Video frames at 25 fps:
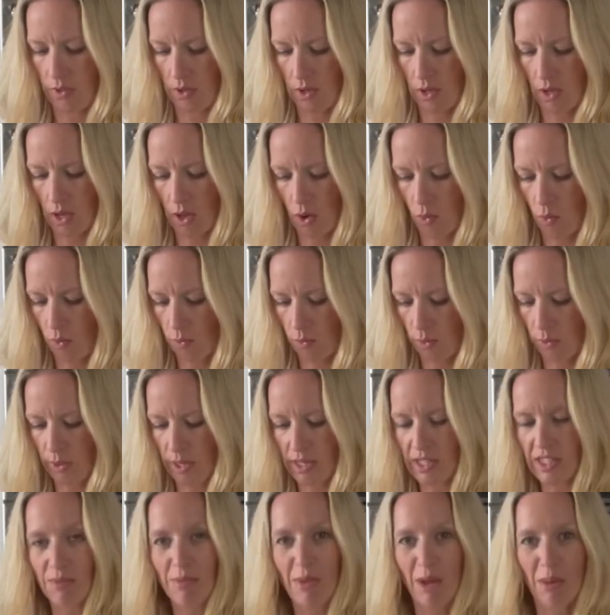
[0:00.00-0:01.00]
Get 1 more
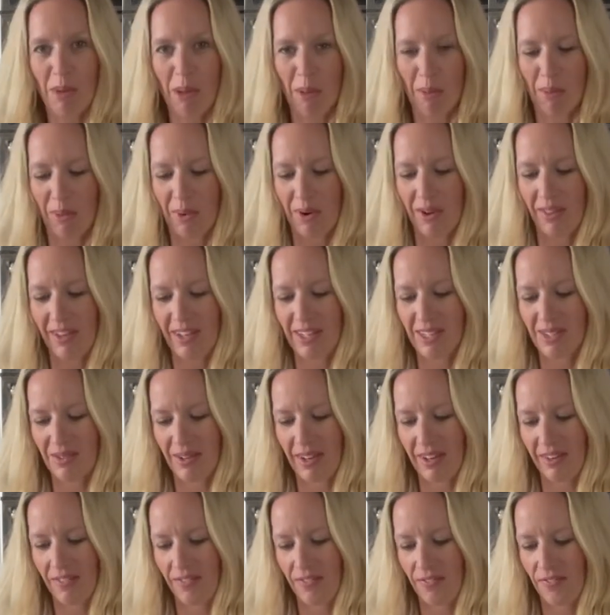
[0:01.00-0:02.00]
piece of bell pepper on this
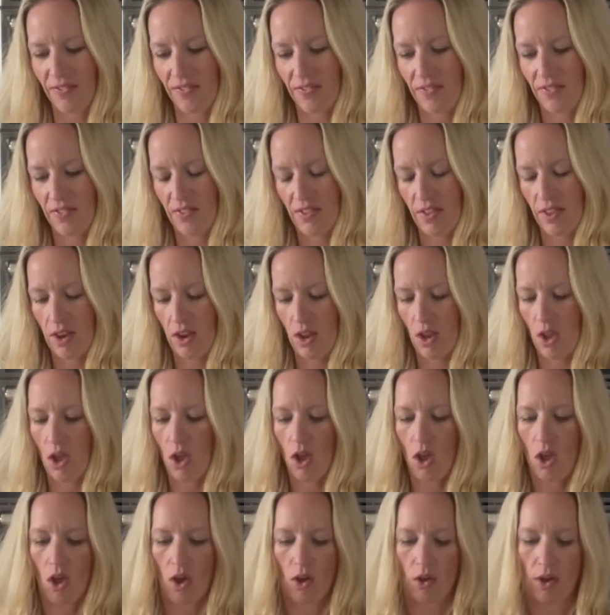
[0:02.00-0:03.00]
one.
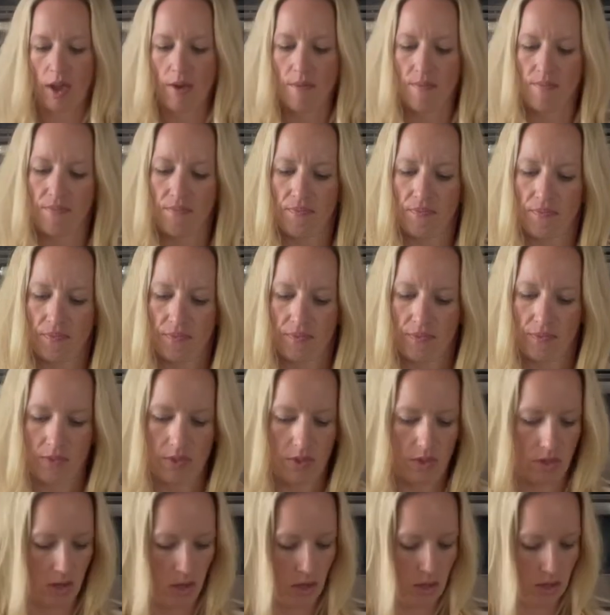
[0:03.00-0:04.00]
Okay,
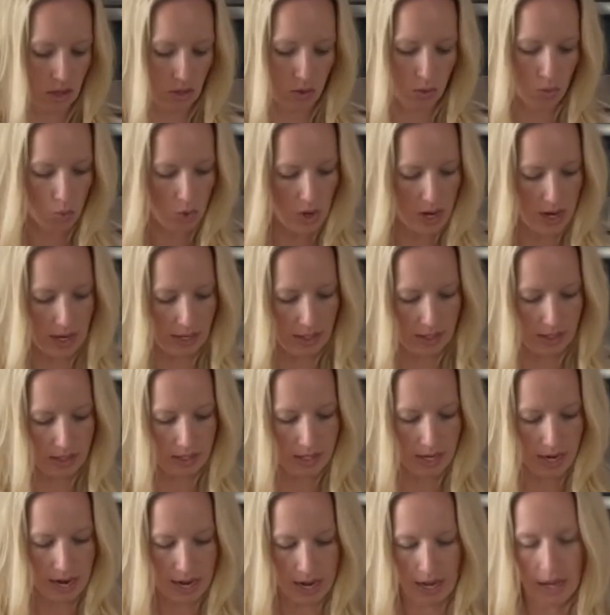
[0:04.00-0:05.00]
so 1 is
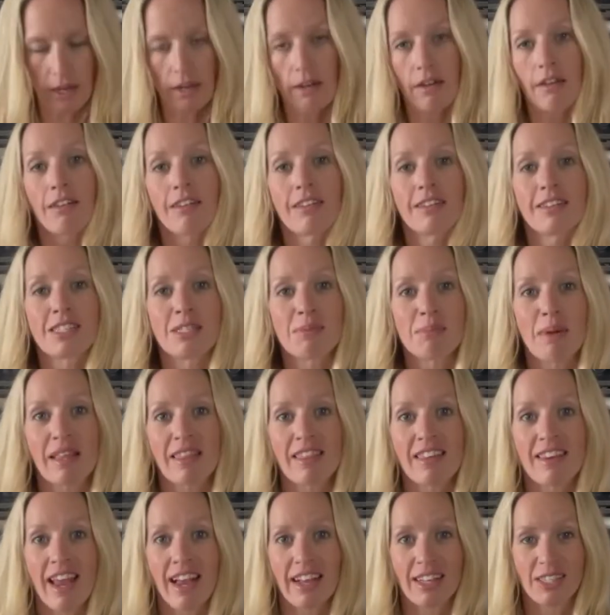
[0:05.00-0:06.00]
done. Let's make
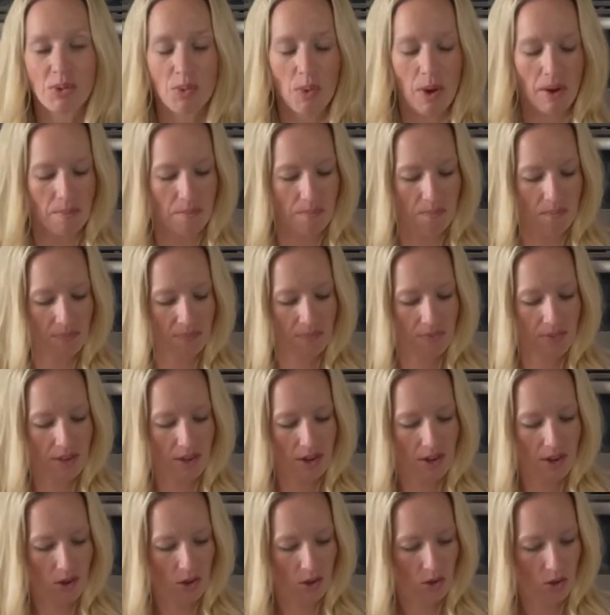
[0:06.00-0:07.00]
the next one.
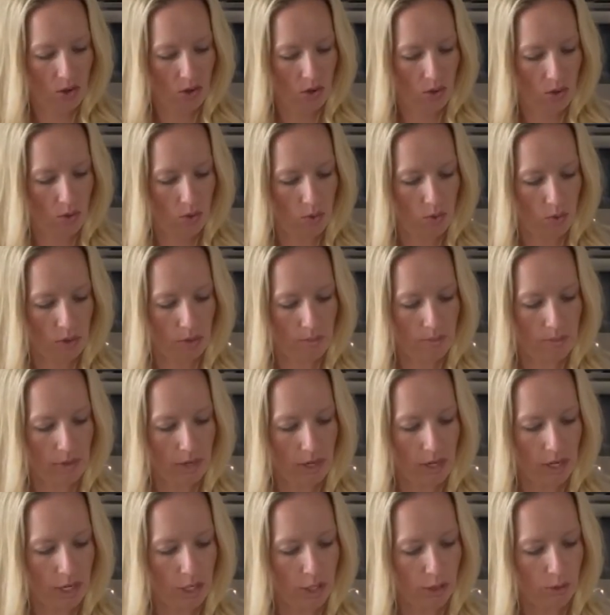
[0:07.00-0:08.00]
I'm
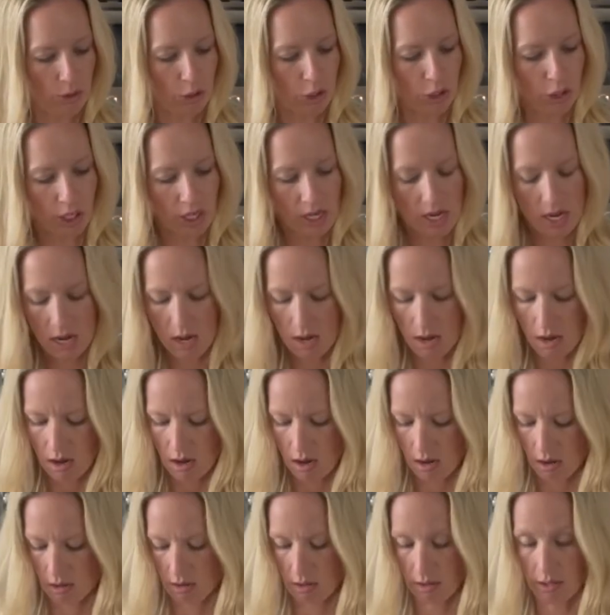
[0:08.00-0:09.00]
gonna do chicken
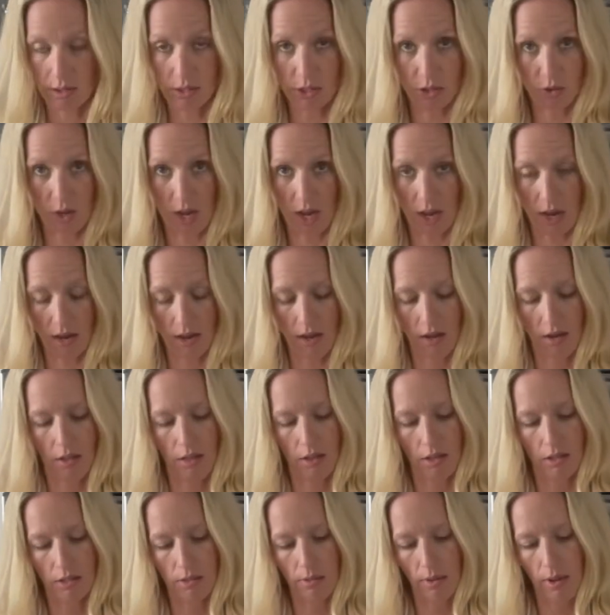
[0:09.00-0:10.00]
and zucchini on
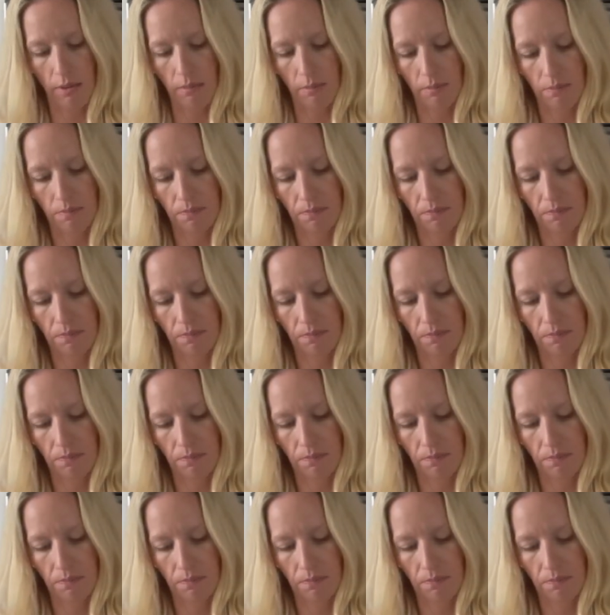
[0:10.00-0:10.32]
this one.